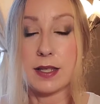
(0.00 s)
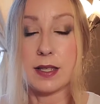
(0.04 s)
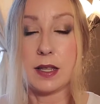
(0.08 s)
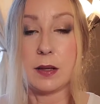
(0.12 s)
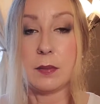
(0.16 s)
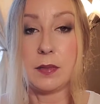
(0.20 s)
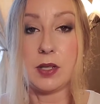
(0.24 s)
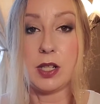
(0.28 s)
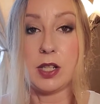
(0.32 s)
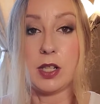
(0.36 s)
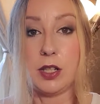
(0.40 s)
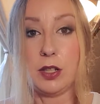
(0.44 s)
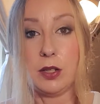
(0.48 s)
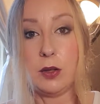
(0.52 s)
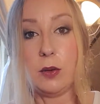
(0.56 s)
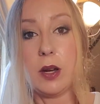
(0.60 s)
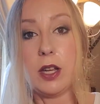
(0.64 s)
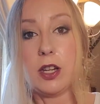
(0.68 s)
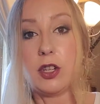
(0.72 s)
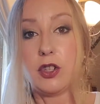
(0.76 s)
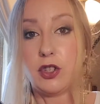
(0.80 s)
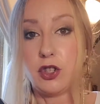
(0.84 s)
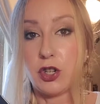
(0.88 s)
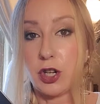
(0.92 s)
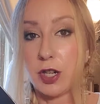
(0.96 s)
them to do
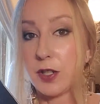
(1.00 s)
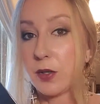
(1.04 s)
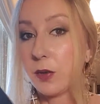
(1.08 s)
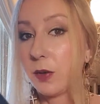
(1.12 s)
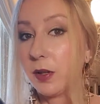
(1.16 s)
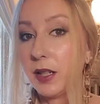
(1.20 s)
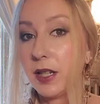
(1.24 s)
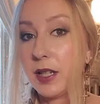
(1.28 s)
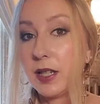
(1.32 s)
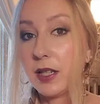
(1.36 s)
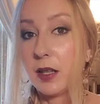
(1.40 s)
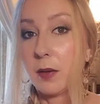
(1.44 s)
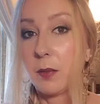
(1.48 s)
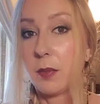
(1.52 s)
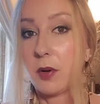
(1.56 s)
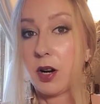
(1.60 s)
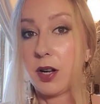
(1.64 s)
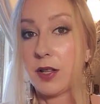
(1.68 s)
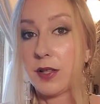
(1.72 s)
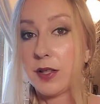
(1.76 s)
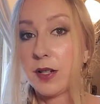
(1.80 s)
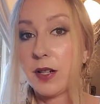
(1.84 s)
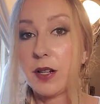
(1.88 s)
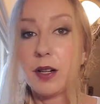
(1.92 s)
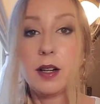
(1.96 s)
and just release the
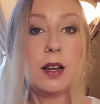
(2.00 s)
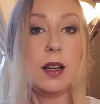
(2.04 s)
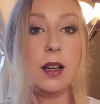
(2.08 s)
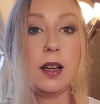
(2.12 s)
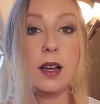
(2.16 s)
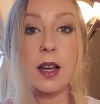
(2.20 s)
bronzer,